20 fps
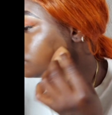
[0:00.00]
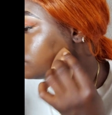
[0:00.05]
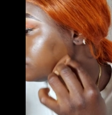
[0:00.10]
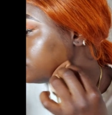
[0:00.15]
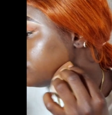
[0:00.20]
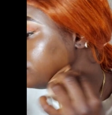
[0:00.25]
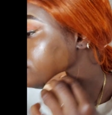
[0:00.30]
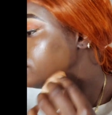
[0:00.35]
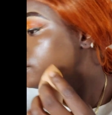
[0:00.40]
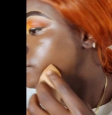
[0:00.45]

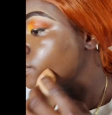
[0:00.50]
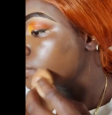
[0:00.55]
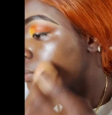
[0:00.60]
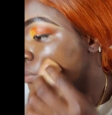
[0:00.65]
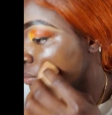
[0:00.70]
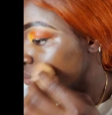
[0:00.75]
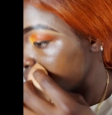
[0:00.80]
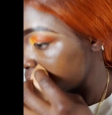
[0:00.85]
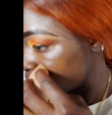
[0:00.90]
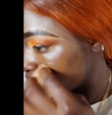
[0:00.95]
the. So I
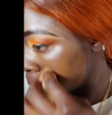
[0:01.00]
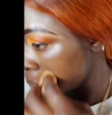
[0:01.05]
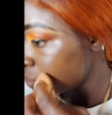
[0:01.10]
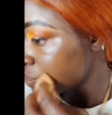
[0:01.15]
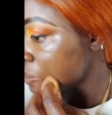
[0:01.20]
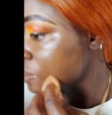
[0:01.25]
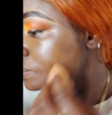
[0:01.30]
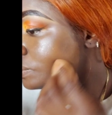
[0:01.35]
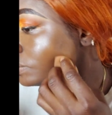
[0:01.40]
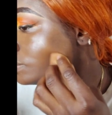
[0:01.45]
was just
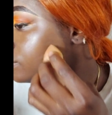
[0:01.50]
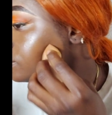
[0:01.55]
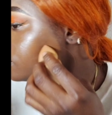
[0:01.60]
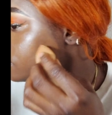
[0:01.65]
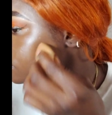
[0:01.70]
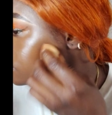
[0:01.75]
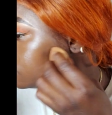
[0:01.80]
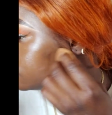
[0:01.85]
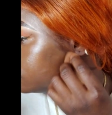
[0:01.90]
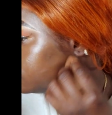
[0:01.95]
applying
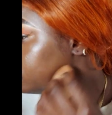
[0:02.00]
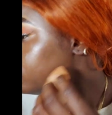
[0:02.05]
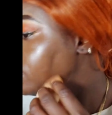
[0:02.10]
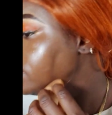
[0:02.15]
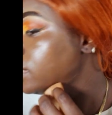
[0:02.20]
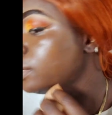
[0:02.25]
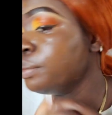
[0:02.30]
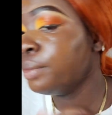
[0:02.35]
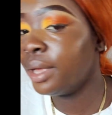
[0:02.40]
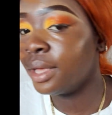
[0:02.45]
foundation to my
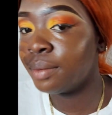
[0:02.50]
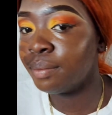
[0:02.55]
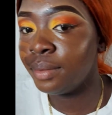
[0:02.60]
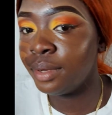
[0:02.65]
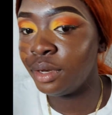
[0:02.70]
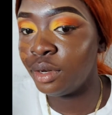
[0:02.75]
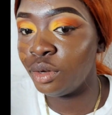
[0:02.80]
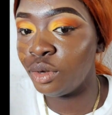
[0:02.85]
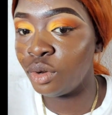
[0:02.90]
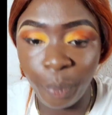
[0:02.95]
face
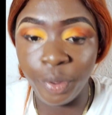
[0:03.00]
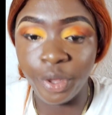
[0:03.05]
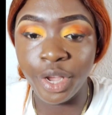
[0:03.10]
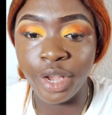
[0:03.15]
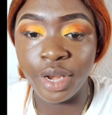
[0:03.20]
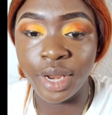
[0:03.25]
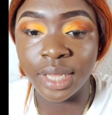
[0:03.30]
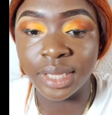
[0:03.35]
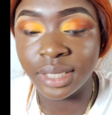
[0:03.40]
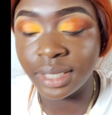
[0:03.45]
here.
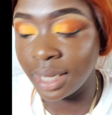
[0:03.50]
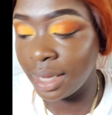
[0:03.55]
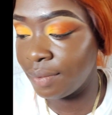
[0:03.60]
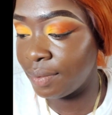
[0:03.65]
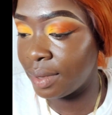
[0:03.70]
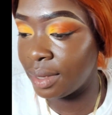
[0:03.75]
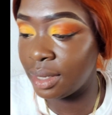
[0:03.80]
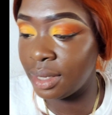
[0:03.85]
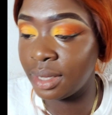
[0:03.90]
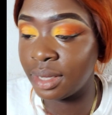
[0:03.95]

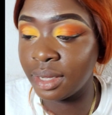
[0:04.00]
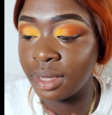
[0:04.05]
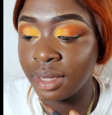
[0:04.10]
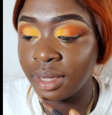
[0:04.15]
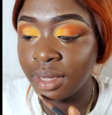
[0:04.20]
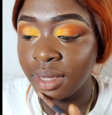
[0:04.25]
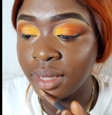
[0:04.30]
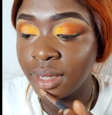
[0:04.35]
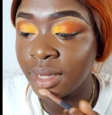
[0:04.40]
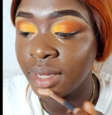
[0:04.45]
I did that
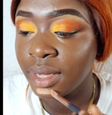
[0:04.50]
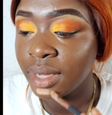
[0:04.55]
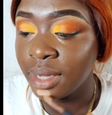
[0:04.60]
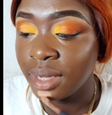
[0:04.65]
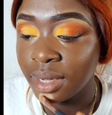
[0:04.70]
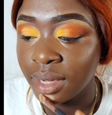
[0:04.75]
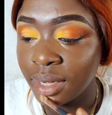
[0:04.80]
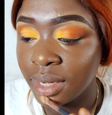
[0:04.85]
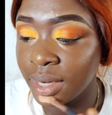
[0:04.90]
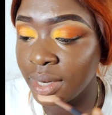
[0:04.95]

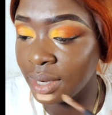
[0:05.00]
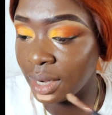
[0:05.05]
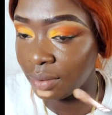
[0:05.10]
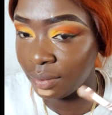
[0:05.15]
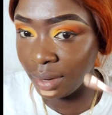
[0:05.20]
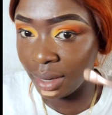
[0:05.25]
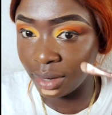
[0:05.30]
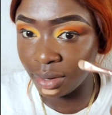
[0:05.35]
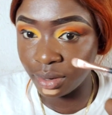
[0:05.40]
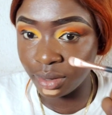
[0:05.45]
already. Then I
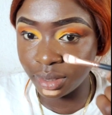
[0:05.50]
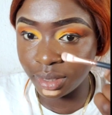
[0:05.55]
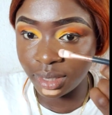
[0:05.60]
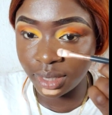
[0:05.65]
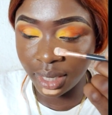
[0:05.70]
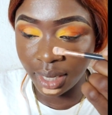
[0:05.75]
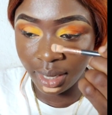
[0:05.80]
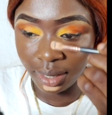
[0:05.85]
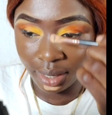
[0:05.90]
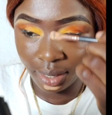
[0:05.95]
had
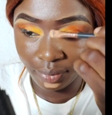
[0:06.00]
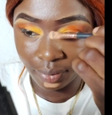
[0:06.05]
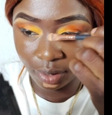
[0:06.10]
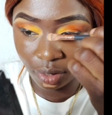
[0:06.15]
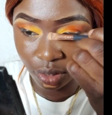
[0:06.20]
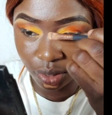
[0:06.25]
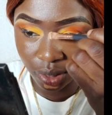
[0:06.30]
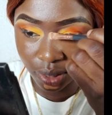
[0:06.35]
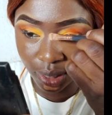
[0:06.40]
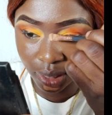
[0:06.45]
the same
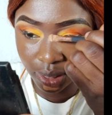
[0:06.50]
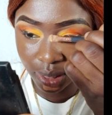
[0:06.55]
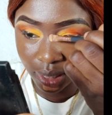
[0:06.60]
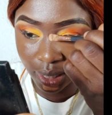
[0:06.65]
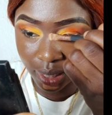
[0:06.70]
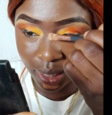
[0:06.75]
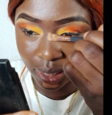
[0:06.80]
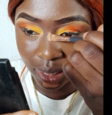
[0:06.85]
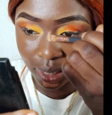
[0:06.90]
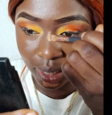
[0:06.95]

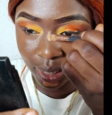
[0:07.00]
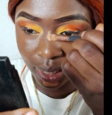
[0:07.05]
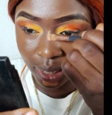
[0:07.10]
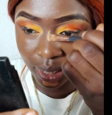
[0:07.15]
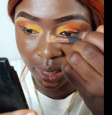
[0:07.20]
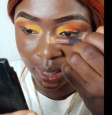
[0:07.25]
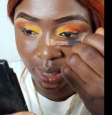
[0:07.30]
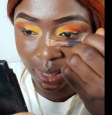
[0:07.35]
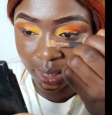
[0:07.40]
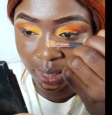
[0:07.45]
concealer
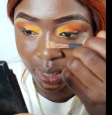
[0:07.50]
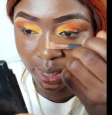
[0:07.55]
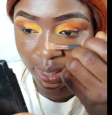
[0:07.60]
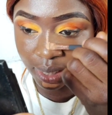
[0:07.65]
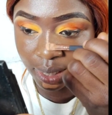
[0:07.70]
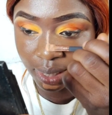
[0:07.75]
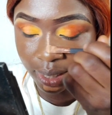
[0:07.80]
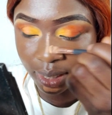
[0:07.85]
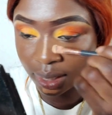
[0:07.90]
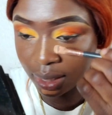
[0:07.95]

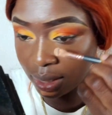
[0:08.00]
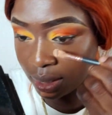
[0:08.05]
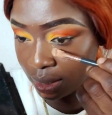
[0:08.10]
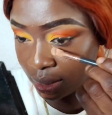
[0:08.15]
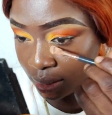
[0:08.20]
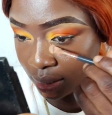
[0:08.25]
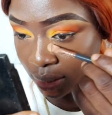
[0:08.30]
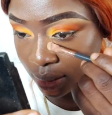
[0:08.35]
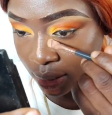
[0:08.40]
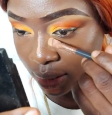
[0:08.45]
as